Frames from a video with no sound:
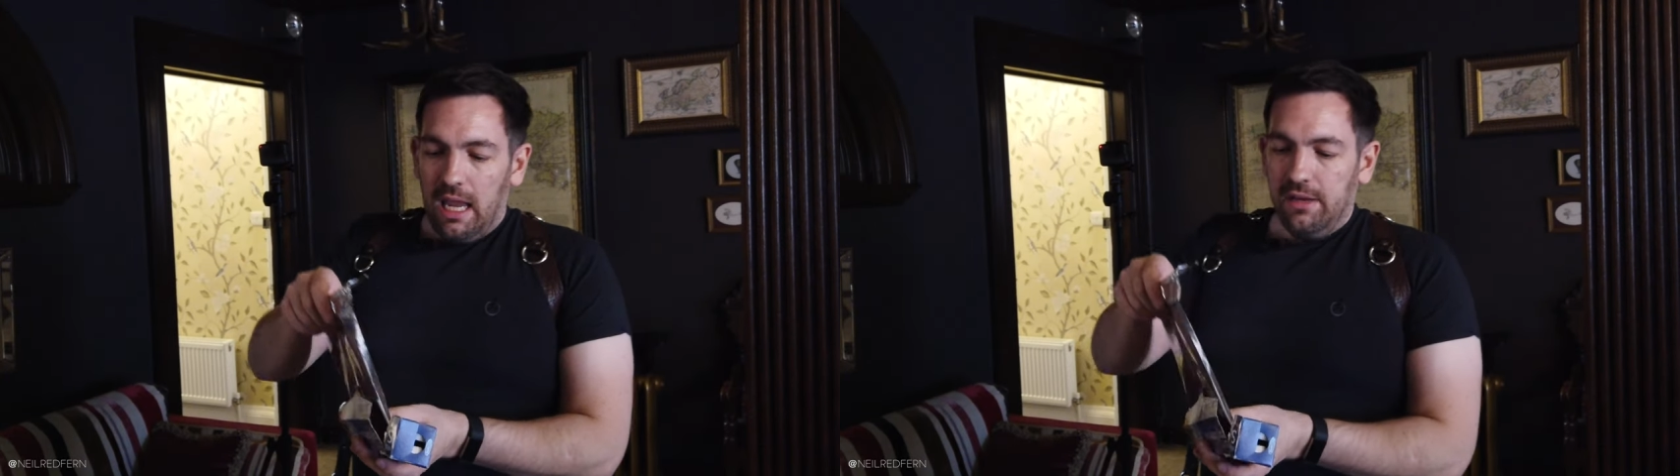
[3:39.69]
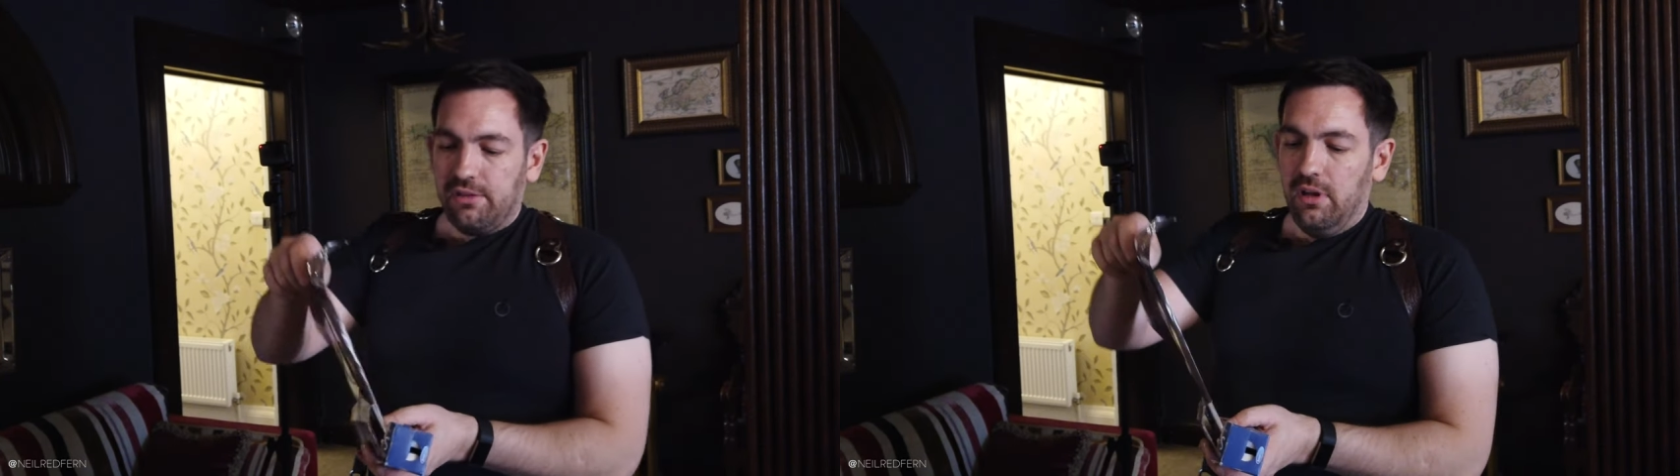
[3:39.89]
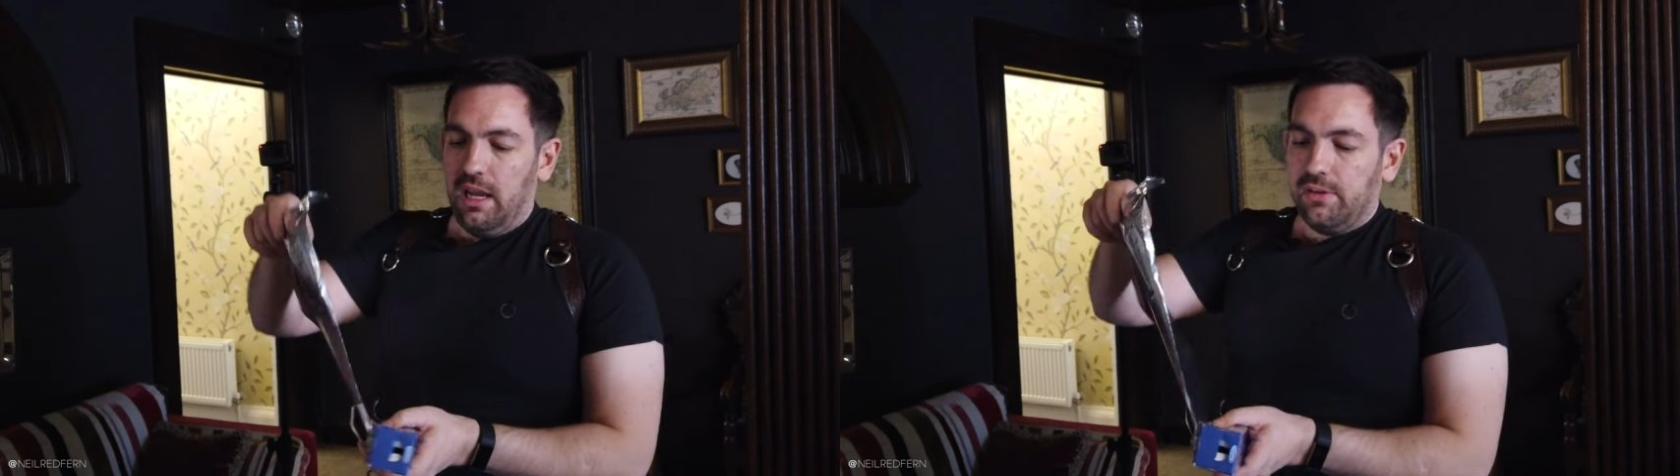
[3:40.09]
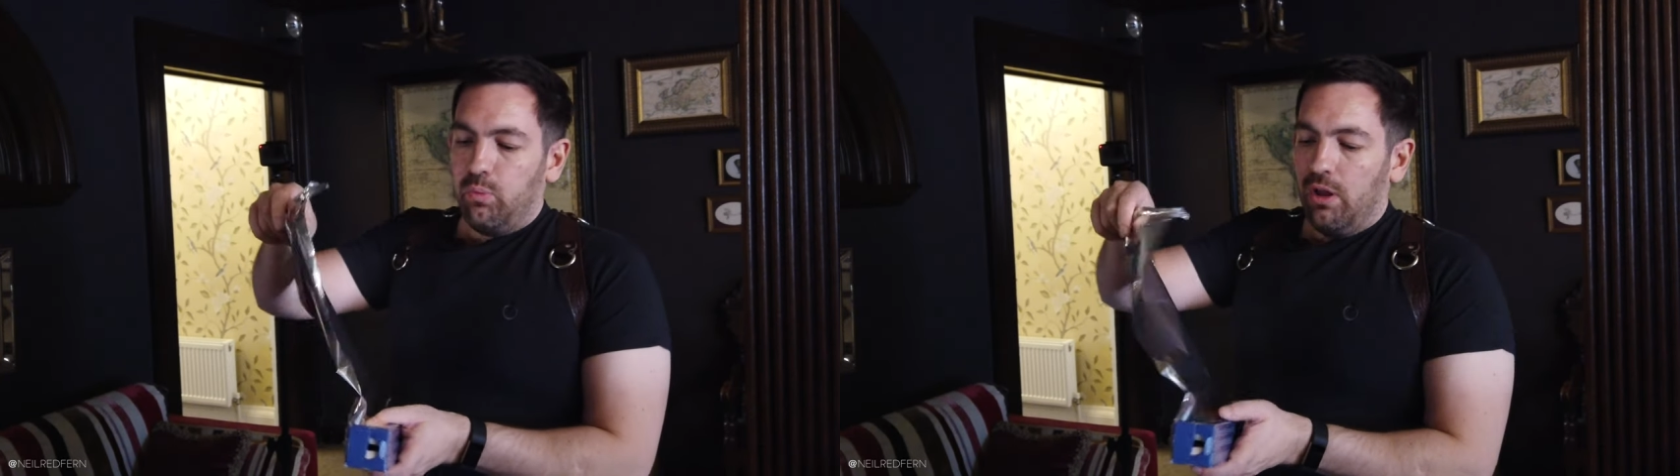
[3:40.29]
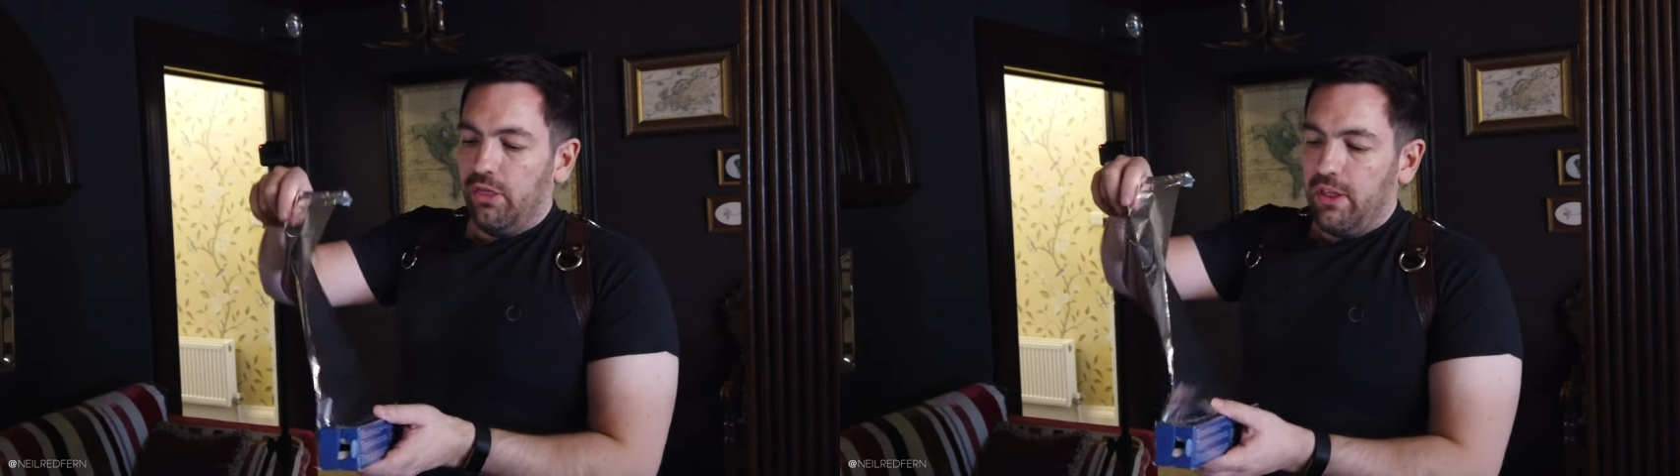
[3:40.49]
is that it's
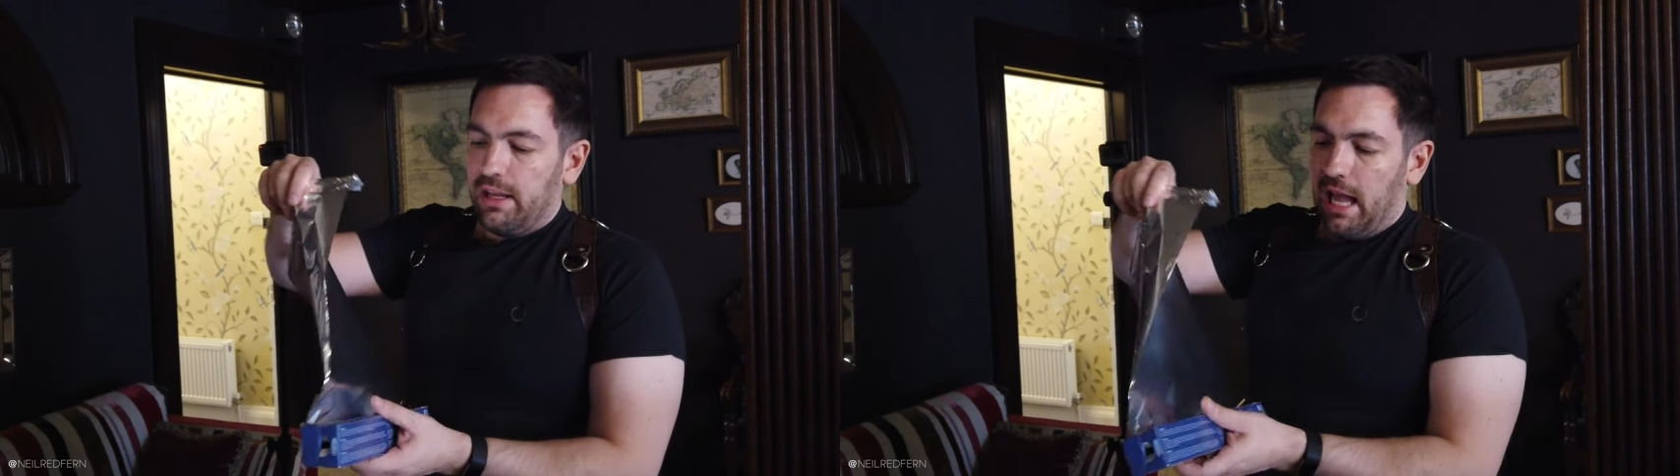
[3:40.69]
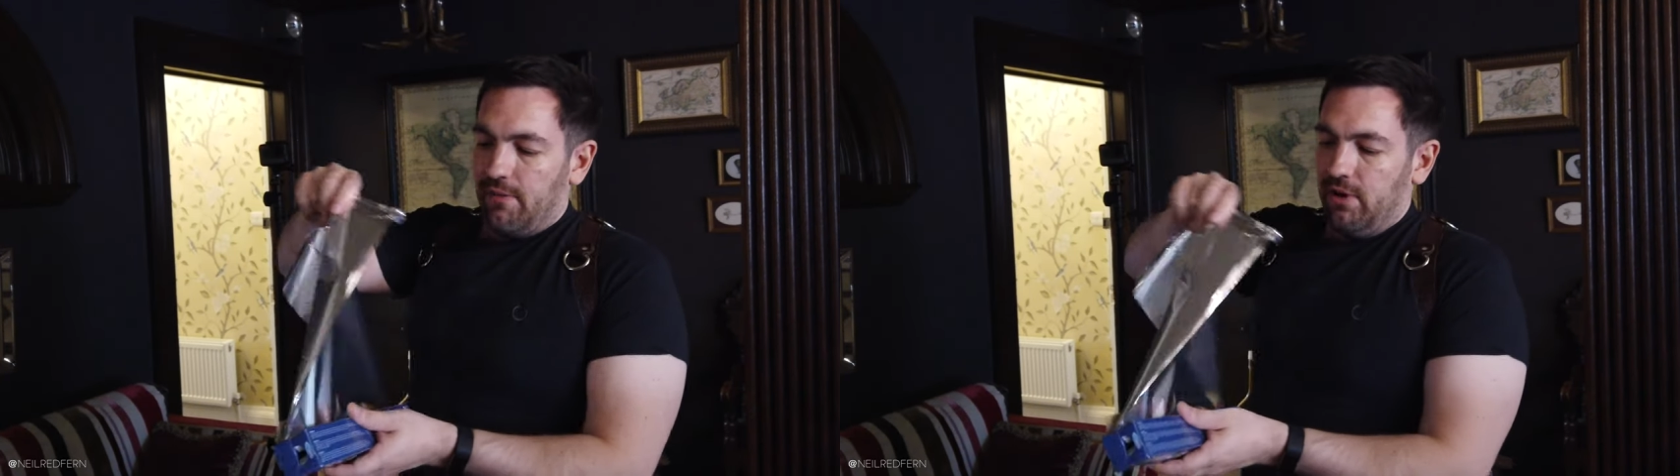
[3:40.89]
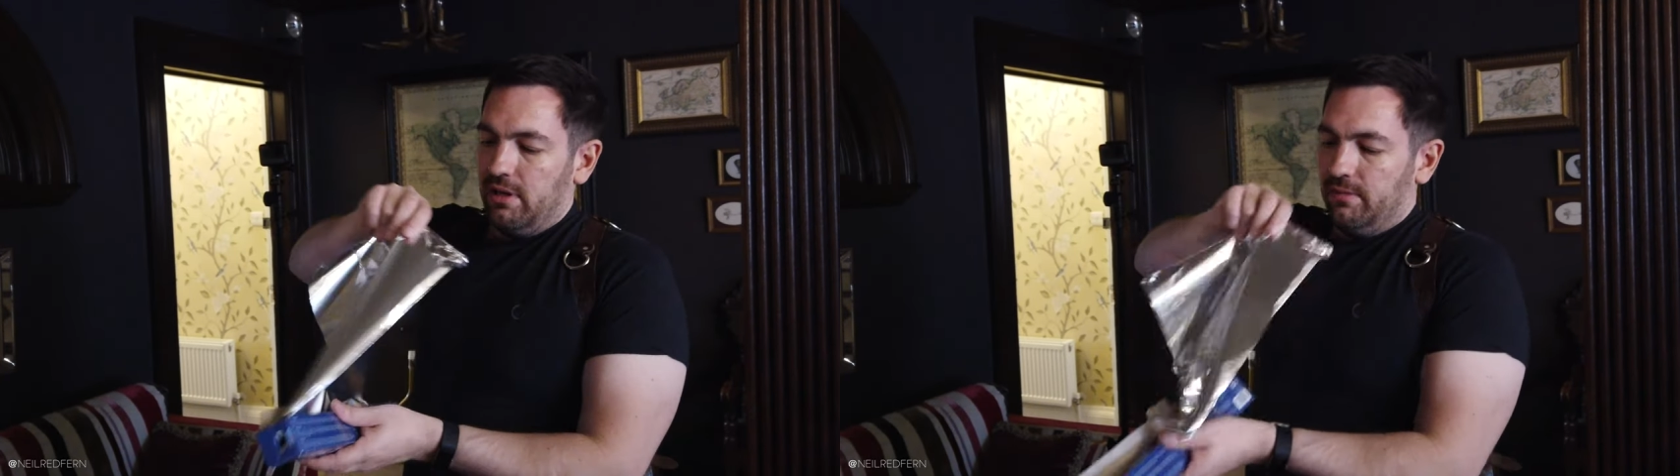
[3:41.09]
one thing having